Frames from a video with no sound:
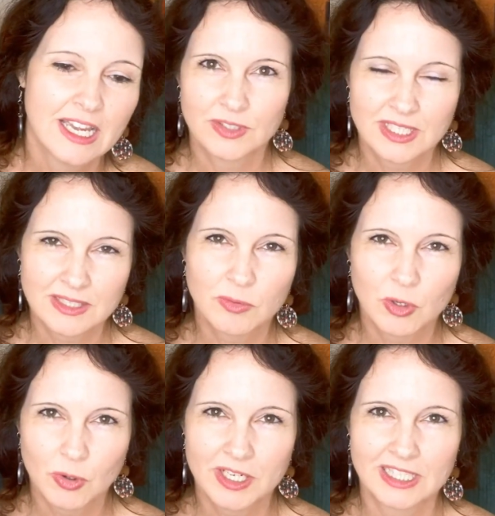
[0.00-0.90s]
Since
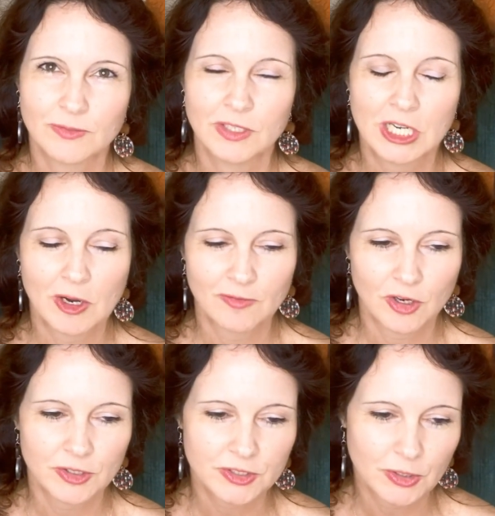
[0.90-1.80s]
recording this video, I've
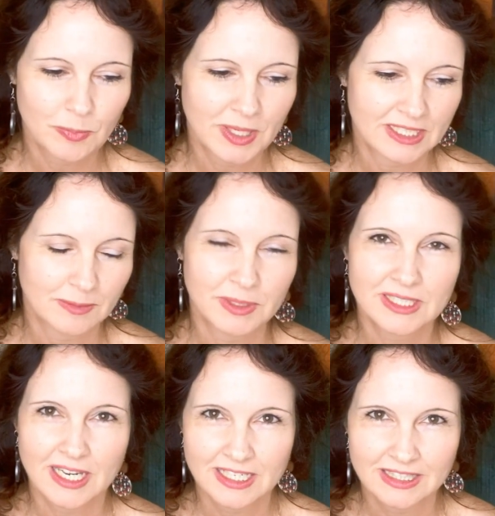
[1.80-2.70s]
also picked up a
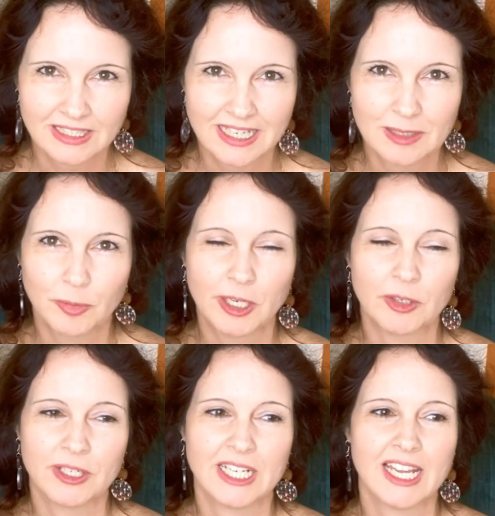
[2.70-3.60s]
ton at the
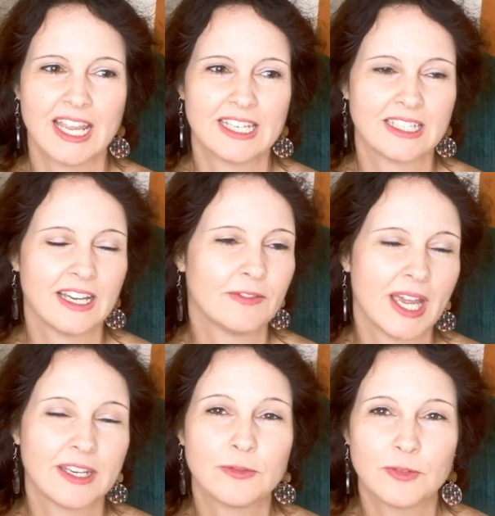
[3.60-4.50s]
library, and I've
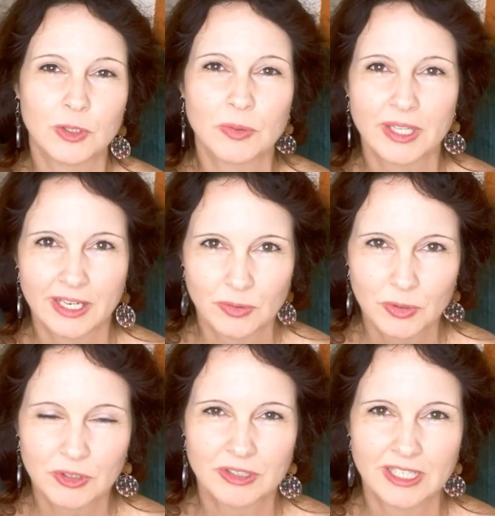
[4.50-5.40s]
had a few that I
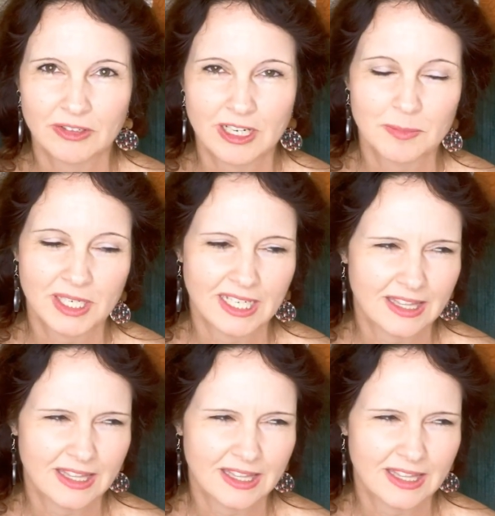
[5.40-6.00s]
ordered that are coming in.